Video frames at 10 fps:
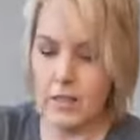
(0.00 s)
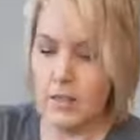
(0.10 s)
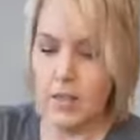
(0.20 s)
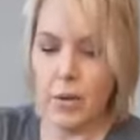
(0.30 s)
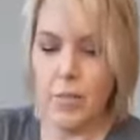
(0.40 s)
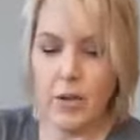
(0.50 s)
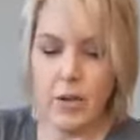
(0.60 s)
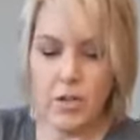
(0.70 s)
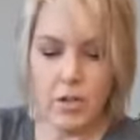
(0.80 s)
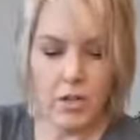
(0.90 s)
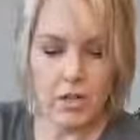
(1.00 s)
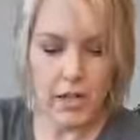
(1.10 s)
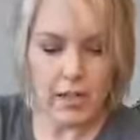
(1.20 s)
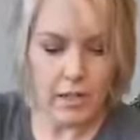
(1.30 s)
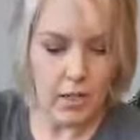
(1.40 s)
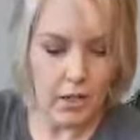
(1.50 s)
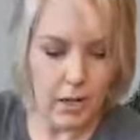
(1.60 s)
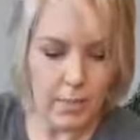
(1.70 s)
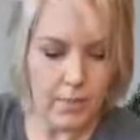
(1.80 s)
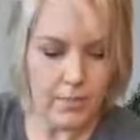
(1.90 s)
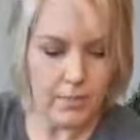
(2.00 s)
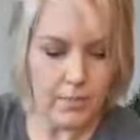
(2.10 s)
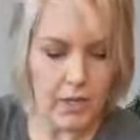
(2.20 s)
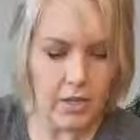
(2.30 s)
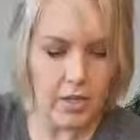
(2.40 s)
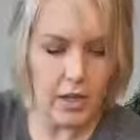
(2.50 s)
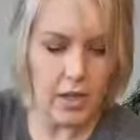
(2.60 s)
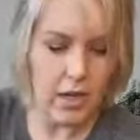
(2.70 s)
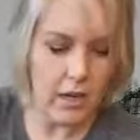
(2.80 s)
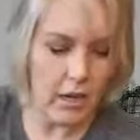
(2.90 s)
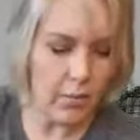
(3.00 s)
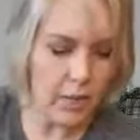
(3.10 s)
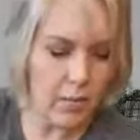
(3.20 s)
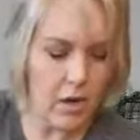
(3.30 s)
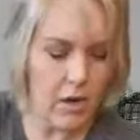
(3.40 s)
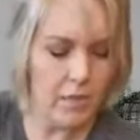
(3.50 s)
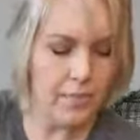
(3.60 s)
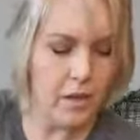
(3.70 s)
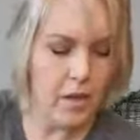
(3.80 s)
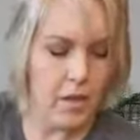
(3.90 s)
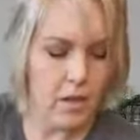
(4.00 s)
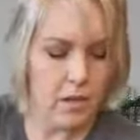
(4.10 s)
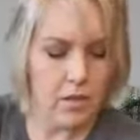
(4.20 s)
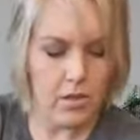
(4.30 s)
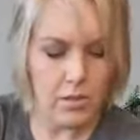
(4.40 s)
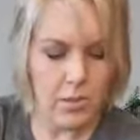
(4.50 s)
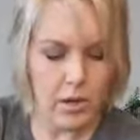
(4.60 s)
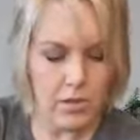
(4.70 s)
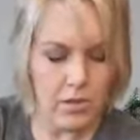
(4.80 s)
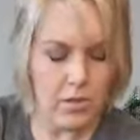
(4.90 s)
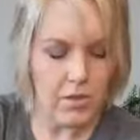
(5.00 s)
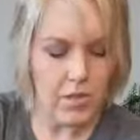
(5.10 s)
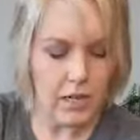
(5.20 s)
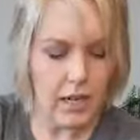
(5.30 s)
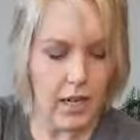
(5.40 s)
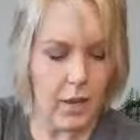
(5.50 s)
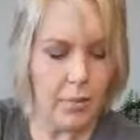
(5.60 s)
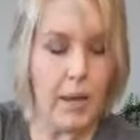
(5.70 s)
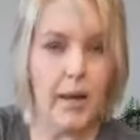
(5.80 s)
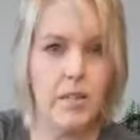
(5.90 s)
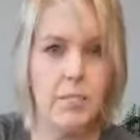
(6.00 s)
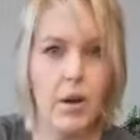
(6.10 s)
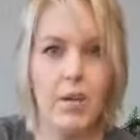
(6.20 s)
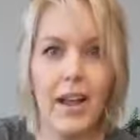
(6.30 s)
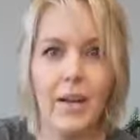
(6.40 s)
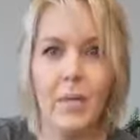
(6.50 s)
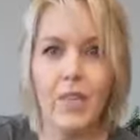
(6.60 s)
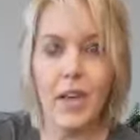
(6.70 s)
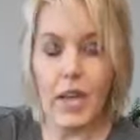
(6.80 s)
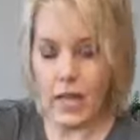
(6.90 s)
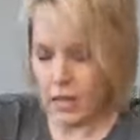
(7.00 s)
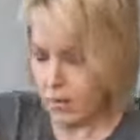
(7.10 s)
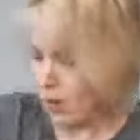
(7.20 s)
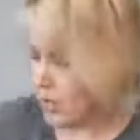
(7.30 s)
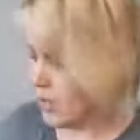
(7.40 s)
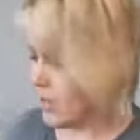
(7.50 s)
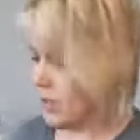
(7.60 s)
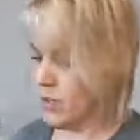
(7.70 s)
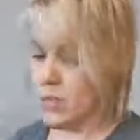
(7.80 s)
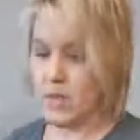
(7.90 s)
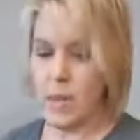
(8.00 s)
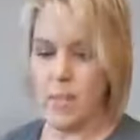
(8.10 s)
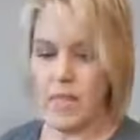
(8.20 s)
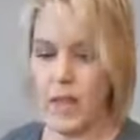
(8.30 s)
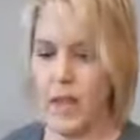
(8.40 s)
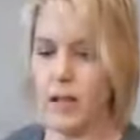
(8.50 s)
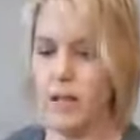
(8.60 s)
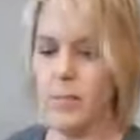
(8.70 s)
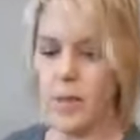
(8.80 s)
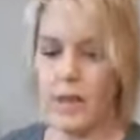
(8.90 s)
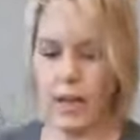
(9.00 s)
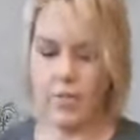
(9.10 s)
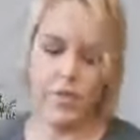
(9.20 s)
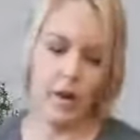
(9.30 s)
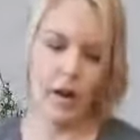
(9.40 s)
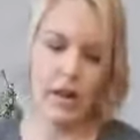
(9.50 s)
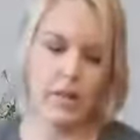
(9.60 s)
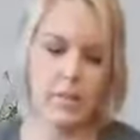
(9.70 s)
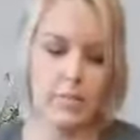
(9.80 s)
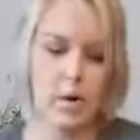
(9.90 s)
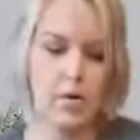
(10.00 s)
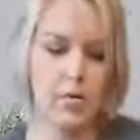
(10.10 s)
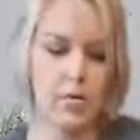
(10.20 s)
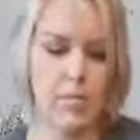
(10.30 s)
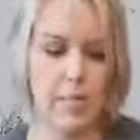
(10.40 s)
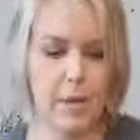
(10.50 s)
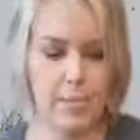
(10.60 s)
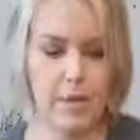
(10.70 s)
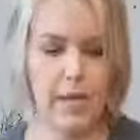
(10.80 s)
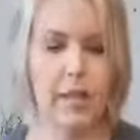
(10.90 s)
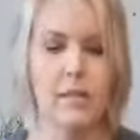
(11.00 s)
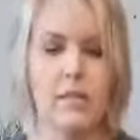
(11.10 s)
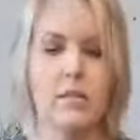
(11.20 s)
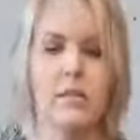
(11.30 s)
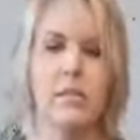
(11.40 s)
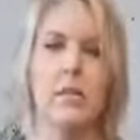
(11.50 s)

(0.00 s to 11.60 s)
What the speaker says: You better go charge that sucker up because you're going to need to hear me tomorrow. So tomorrow's Tuesday. I'll be back tomorrow night with Kate. We're going to do something, depending how far I get tomorrow with my big plans.